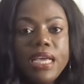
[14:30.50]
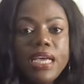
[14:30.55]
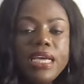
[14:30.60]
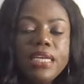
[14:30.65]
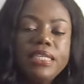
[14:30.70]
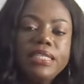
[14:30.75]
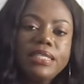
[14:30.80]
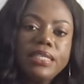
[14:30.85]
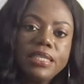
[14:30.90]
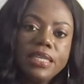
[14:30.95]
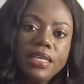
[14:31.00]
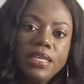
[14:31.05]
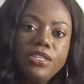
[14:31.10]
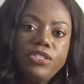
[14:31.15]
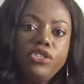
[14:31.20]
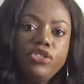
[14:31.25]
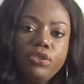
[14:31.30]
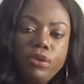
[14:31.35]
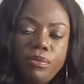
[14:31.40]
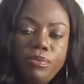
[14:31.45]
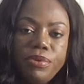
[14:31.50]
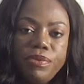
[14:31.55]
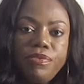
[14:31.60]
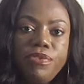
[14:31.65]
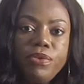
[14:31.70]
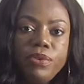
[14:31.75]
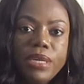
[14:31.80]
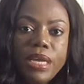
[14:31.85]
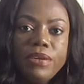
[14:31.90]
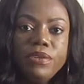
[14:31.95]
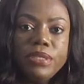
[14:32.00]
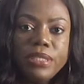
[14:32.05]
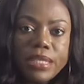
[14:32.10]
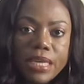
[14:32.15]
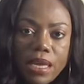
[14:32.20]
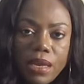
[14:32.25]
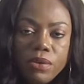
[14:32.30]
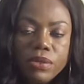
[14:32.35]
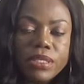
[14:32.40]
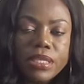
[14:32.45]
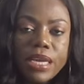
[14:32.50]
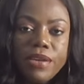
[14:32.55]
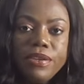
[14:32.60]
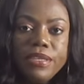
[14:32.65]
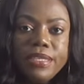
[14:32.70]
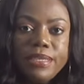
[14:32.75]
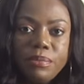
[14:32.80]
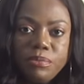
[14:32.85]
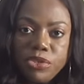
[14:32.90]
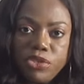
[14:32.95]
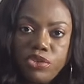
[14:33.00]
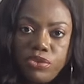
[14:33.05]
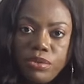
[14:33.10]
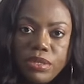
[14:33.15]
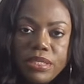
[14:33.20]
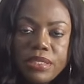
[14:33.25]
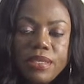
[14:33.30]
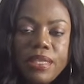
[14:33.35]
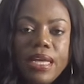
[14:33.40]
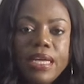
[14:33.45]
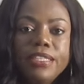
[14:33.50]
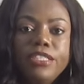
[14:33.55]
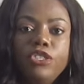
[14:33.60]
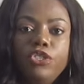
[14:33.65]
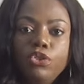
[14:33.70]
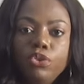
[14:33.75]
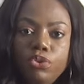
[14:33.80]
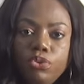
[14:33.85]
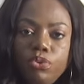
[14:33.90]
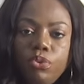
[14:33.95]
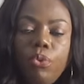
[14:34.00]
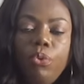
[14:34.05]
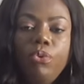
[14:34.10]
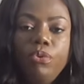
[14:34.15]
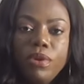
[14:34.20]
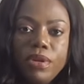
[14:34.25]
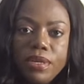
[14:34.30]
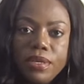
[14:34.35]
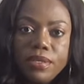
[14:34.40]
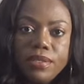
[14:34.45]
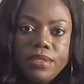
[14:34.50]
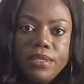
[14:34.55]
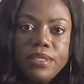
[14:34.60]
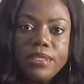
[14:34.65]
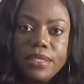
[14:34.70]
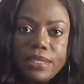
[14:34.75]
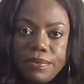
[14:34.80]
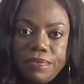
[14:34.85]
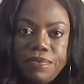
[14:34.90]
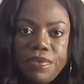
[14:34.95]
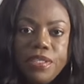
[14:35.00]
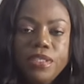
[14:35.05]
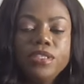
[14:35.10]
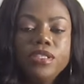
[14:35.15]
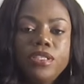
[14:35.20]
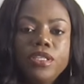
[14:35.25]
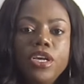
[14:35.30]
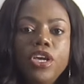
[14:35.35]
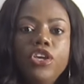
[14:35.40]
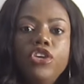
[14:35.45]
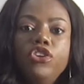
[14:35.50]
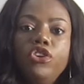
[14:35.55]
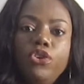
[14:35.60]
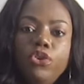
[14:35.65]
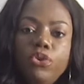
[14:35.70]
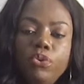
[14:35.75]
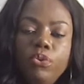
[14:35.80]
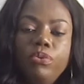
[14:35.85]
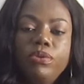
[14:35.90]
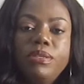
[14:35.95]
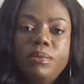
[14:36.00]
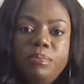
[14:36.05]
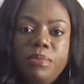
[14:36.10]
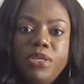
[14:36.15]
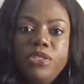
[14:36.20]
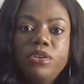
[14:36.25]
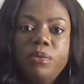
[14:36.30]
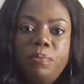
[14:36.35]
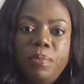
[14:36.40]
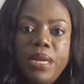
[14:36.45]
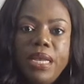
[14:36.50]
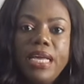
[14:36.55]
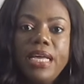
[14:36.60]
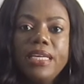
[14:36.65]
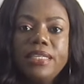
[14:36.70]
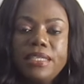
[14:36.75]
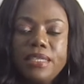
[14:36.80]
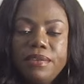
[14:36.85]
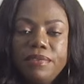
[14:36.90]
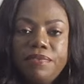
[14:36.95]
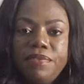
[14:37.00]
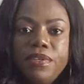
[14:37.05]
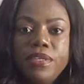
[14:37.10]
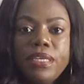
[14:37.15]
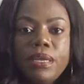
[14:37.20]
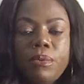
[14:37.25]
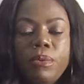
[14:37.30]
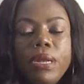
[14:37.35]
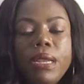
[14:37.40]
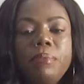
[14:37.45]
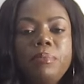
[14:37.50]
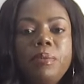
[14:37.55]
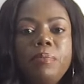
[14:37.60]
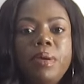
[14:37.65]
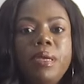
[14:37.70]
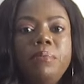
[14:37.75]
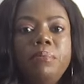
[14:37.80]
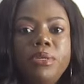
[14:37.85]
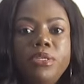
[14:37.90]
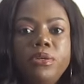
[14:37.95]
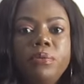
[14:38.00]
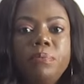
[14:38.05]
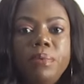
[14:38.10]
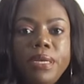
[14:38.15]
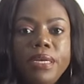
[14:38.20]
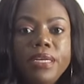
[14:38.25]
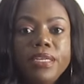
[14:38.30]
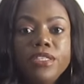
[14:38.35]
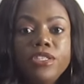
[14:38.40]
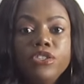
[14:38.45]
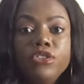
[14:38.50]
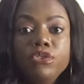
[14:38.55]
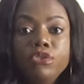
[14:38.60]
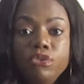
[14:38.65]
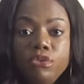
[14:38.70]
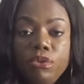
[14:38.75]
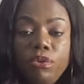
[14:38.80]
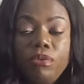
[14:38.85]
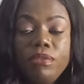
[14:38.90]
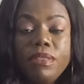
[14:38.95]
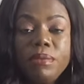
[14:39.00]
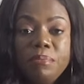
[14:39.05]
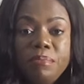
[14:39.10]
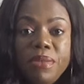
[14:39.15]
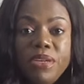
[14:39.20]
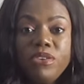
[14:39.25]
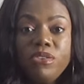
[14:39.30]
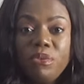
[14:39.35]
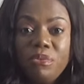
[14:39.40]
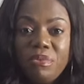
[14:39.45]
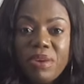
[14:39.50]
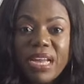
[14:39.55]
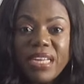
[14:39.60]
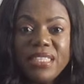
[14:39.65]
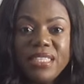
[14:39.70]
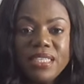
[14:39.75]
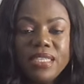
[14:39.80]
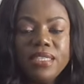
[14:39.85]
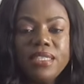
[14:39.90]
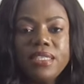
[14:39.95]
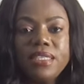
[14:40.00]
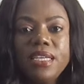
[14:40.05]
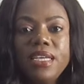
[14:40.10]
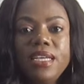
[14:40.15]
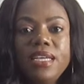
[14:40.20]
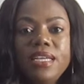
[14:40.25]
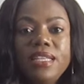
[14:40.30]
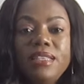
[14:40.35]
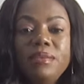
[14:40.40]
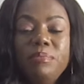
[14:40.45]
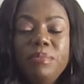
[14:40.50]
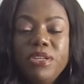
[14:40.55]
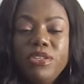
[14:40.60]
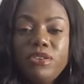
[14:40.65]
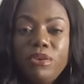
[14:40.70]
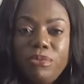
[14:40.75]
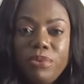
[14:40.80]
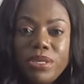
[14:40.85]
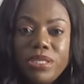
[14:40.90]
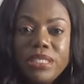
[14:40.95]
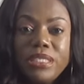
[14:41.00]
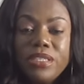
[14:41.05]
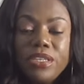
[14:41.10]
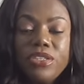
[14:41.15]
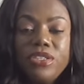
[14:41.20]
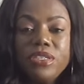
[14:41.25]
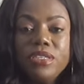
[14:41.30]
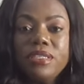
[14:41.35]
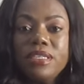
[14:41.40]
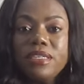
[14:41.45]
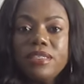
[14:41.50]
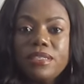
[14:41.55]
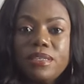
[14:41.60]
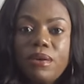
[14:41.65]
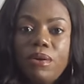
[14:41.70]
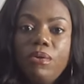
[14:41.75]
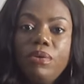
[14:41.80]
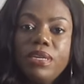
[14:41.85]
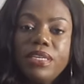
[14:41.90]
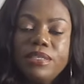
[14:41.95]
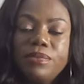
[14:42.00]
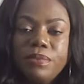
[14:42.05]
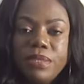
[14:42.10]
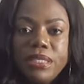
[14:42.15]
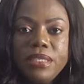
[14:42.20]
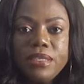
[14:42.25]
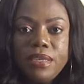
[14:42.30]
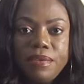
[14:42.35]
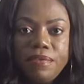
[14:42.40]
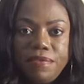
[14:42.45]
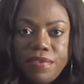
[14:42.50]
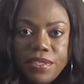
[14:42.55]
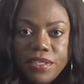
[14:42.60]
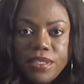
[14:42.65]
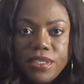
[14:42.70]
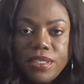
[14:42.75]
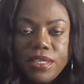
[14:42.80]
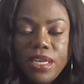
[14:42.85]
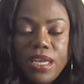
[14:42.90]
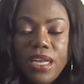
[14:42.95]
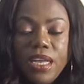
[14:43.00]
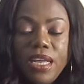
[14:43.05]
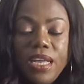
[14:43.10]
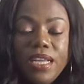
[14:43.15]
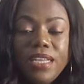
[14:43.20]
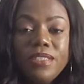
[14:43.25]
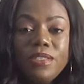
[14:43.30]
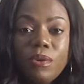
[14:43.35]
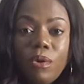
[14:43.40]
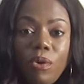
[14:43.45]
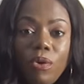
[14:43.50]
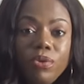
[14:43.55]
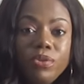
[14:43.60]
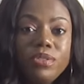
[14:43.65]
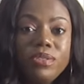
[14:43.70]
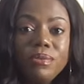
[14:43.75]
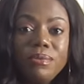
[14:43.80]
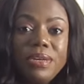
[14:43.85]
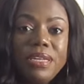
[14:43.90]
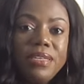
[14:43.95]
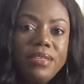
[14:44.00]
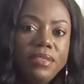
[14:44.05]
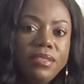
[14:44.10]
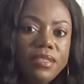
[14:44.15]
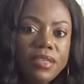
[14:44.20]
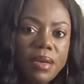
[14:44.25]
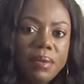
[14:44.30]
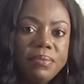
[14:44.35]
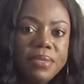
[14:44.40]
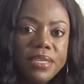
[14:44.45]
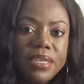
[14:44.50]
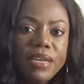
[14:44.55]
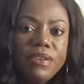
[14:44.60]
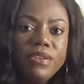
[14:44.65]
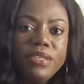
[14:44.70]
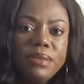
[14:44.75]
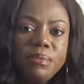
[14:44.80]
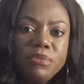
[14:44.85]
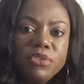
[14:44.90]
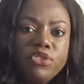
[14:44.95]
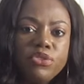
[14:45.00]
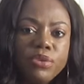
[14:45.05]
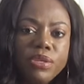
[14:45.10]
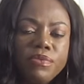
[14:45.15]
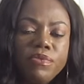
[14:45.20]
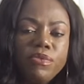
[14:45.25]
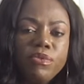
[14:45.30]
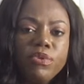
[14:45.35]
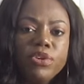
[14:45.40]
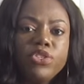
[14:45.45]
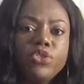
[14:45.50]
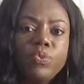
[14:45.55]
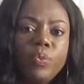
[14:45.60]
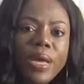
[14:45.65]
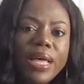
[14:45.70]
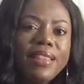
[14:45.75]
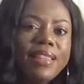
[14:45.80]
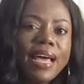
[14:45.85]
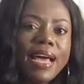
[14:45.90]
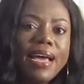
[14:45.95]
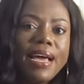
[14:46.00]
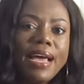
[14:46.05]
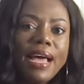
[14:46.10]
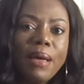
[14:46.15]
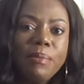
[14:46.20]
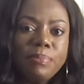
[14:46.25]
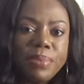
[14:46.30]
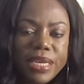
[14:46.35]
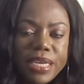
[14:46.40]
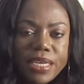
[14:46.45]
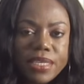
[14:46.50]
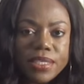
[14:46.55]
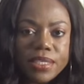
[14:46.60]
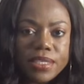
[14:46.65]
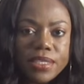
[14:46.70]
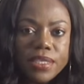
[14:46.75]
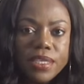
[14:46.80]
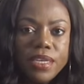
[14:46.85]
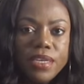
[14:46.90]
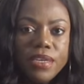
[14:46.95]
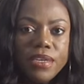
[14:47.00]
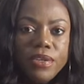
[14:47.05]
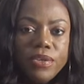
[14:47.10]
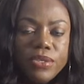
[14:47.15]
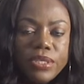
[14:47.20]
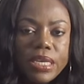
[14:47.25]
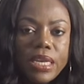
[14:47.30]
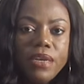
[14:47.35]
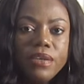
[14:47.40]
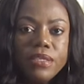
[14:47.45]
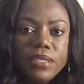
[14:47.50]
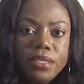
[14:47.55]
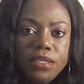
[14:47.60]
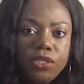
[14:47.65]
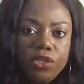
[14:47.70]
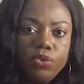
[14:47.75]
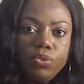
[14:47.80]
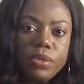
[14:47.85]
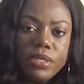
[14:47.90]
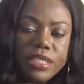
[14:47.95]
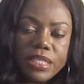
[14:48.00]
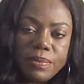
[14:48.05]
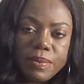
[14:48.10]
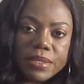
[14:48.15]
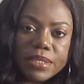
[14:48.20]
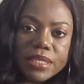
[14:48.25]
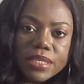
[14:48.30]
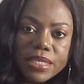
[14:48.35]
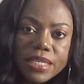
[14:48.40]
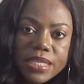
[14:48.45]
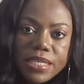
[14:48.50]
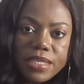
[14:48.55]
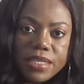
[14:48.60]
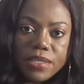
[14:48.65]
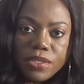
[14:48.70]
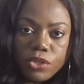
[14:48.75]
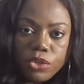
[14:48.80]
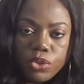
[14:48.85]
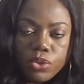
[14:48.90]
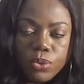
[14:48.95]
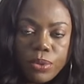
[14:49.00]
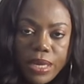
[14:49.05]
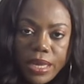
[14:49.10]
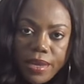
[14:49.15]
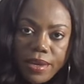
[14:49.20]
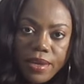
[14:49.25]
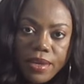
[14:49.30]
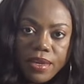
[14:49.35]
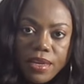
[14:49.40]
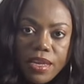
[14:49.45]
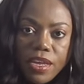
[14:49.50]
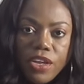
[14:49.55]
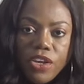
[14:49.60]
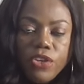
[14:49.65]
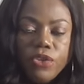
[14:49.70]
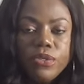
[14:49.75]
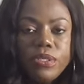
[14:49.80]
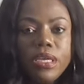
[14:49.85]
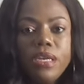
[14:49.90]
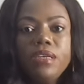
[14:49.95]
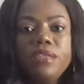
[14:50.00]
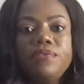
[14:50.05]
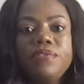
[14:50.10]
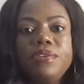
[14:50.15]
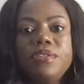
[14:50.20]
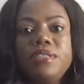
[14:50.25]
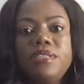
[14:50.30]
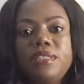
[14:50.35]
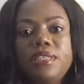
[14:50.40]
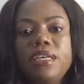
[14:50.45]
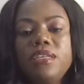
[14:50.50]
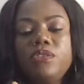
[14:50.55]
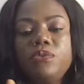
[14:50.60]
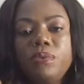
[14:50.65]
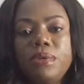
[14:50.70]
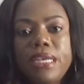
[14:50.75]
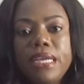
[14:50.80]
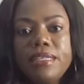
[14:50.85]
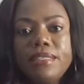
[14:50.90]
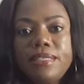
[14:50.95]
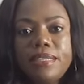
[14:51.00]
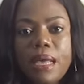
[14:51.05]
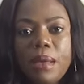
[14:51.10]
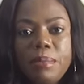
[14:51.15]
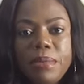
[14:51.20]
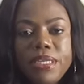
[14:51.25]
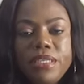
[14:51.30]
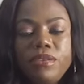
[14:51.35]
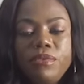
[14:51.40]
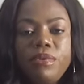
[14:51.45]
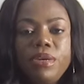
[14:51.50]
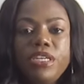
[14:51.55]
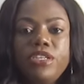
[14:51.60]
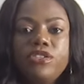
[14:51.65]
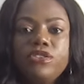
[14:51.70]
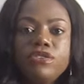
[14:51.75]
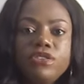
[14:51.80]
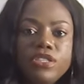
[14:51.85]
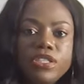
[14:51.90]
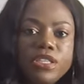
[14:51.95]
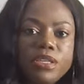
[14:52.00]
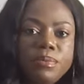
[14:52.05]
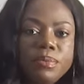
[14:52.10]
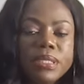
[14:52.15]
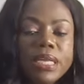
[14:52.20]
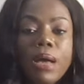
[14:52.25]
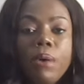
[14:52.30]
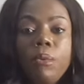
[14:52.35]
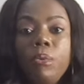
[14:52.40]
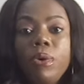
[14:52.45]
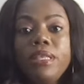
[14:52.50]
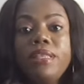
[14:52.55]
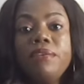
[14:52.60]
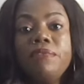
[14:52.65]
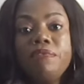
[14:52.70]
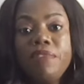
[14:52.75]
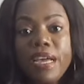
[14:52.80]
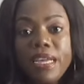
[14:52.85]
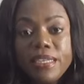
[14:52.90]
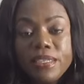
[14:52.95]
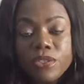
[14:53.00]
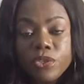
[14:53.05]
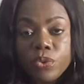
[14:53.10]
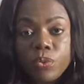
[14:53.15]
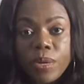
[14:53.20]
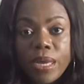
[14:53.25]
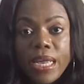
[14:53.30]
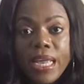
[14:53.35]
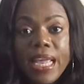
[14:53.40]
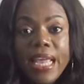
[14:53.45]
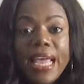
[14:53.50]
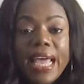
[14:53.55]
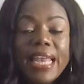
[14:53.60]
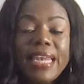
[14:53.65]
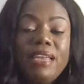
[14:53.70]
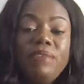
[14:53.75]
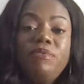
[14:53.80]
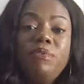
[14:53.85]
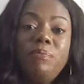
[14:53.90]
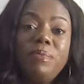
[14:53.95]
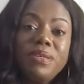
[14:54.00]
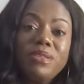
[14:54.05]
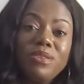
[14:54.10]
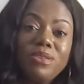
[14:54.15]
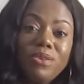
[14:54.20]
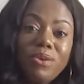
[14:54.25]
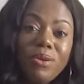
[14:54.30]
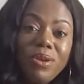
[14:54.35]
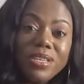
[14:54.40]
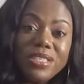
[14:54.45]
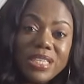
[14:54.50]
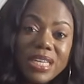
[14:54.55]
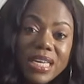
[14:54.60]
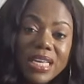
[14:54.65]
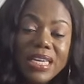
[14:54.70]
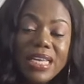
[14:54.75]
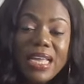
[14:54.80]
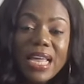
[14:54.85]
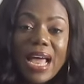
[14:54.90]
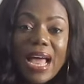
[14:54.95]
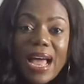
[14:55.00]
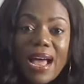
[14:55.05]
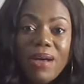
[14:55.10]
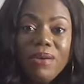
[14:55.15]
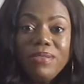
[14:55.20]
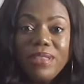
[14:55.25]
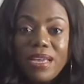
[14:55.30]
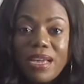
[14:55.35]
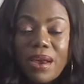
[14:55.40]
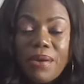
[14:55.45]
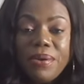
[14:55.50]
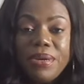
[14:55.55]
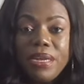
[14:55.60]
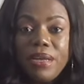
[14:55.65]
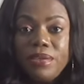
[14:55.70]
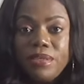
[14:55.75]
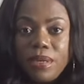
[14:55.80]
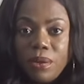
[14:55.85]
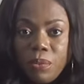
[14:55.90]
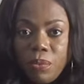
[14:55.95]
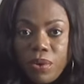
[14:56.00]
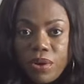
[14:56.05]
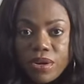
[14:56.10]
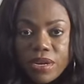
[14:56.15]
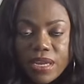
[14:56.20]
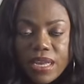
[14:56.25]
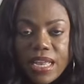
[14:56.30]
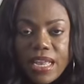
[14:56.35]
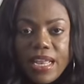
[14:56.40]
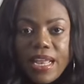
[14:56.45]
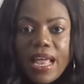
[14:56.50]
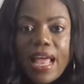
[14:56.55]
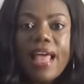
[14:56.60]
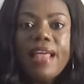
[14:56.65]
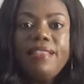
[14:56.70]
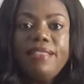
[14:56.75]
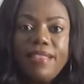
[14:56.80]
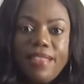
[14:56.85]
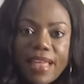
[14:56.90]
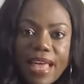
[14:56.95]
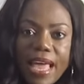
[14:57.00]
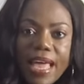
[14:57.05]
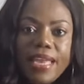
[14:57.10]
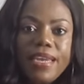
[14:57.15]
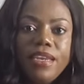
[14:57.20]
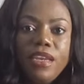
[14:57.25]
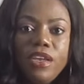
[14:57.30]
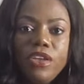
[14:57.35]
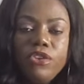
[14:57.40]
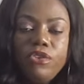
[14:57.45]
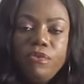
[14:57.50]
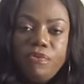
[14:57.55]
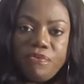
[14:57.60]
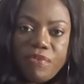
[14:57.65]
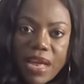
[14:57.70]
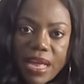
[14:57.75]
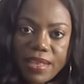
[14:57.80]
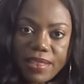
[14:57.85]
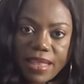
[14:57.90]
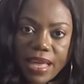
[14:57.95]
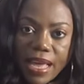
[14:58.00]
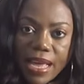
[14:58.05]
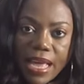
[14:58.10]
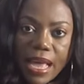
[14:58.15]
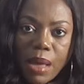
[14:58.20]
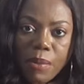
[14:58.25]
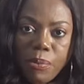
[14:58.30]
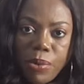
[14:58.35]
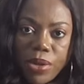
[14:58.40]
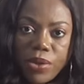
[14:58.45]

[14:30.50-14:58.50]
It is in the literature review that you tell us and you demonstrate that you know this field. You know the major players in the field. And what I mean by the major players, you know the major writers, the major researchers and scholars within that field. It's also in this chapter that you demonstrate for us where that gap is. You tell us this is what this person did in so year. You tell us, for instance, what they examined, the relationships, and what their findings were, and even methodologically how they carried out their work. And then you find that gap.